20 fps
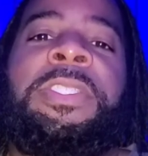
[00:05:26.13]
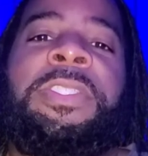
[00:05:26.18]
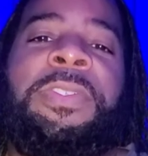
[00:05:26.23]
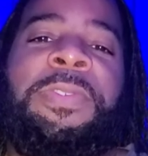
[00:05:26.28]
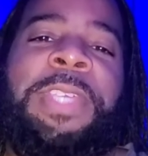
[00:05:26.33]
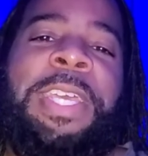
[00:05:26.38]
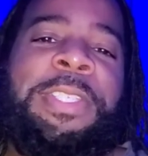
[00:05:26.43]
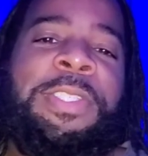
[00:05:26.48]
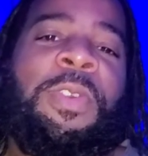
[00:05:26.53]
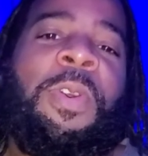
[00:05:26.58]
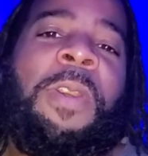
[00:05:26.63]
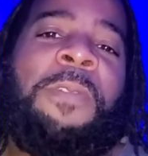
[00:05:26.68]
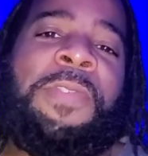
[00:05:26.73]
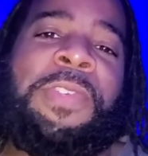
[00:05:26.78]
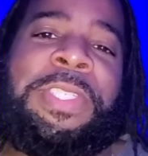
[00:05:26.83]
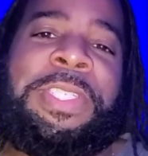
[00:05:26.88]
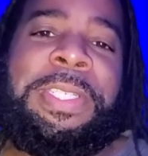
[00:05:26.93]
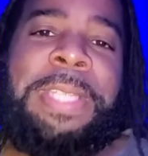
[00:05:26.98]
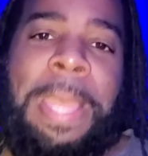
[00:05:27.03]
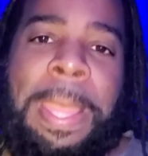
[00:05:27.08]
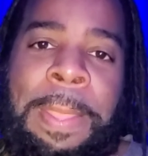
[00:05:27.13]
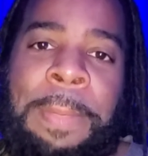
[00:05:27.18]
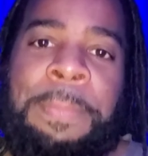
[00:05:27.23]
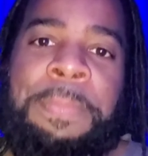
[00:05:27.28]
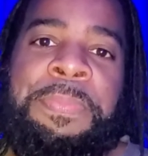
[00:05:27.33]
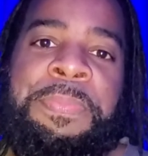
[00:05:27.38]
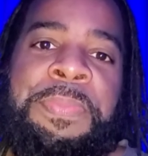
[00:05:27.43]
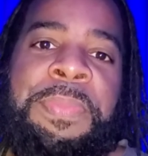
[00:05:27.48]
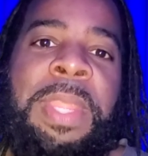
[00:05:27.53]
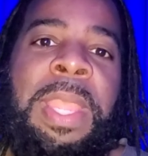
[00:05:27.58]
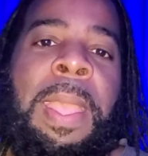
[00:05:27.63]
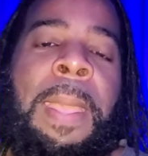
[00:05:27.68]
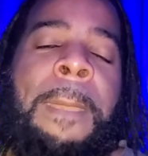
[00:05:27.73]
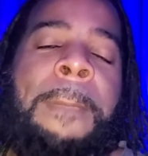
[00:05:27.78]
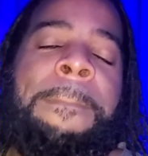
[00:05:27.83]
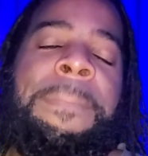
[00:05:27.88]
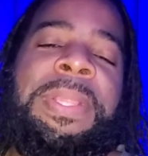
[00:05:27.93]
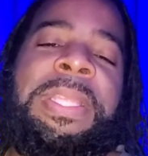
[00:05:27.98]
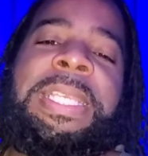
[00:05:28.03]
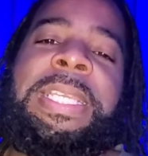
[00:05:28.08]
So that's all for today.
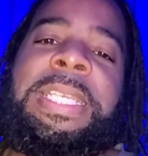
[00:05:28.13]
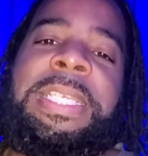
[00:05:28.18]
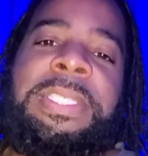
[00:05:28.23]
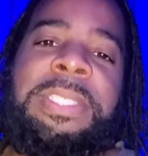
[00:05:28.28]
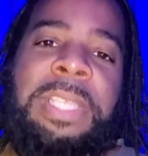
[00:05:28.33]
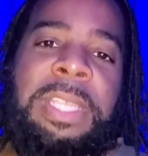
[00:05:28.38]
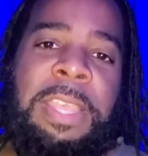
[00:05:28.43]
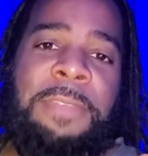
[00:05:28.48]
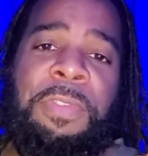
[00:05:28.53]
Please,